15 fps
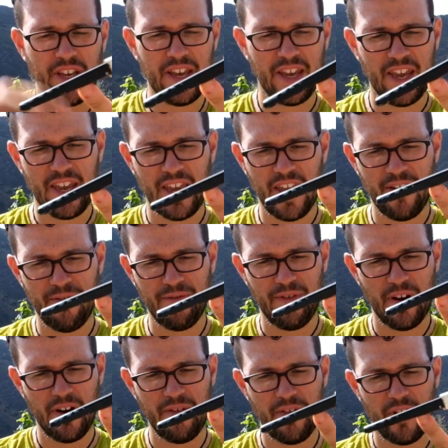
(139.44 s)
it can get
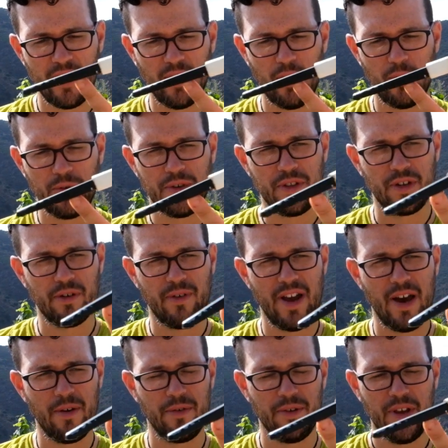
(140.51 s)
very low to the
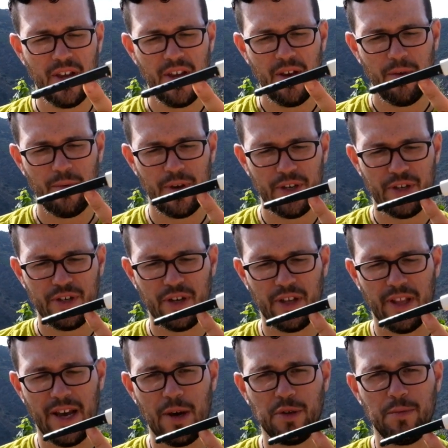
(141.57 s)
ground, which
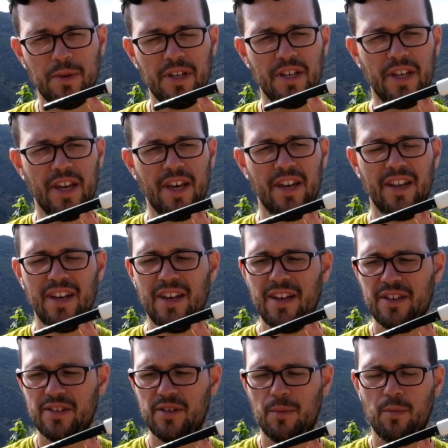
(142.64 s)
allows me to get
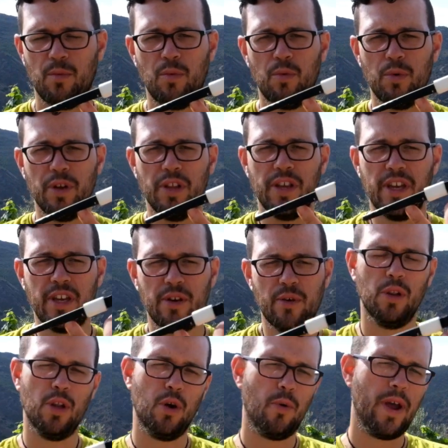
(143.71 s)
some really
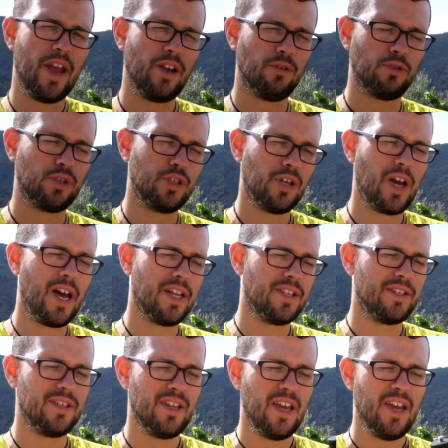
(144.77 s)
low angle
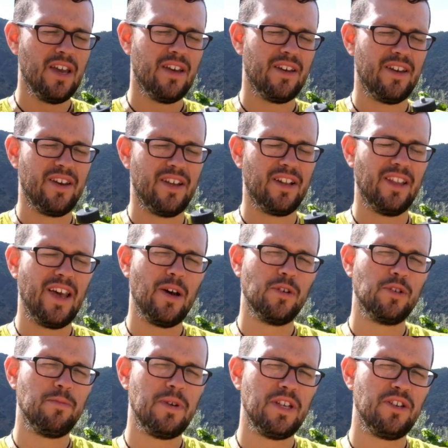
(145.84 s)
shots. It
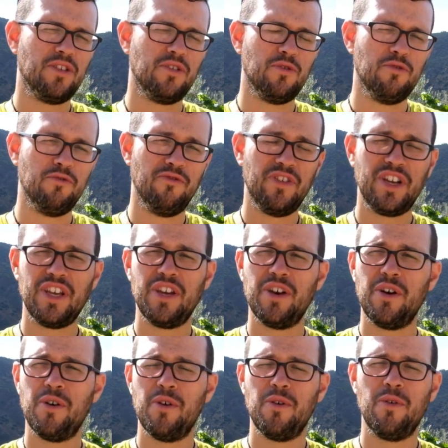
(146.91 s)
allows me to do
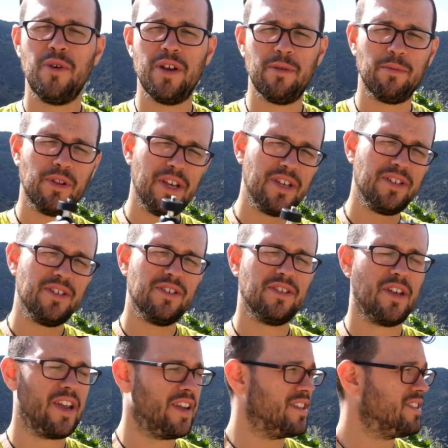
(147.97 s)
video in places.
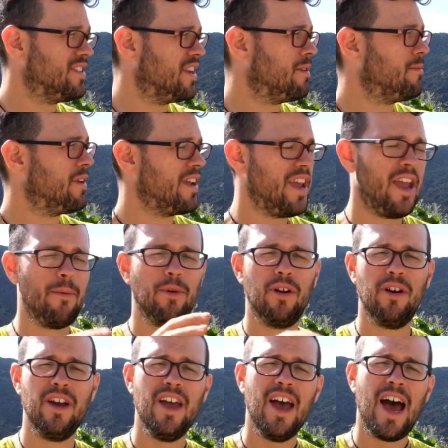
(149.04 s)
I can set up the
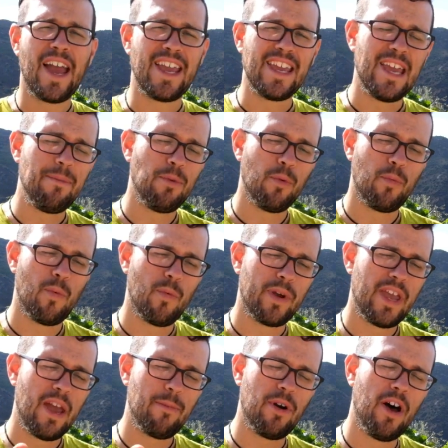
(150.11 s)
camera. I can keep the
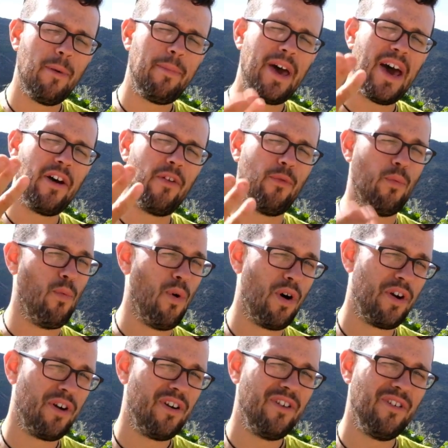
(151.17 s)
camera up out of
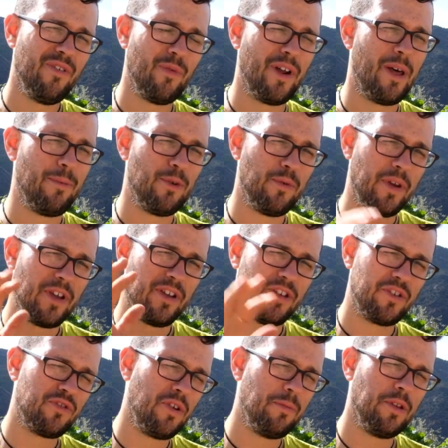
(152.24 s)
water when I'm doing
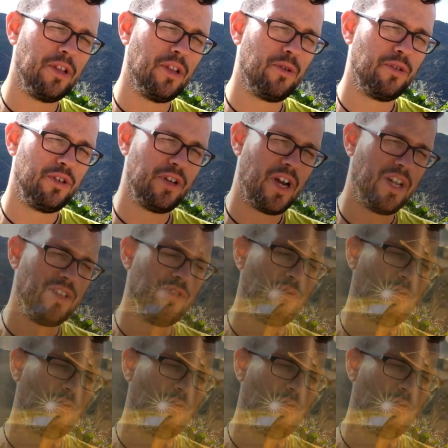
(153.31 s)
extremely low shots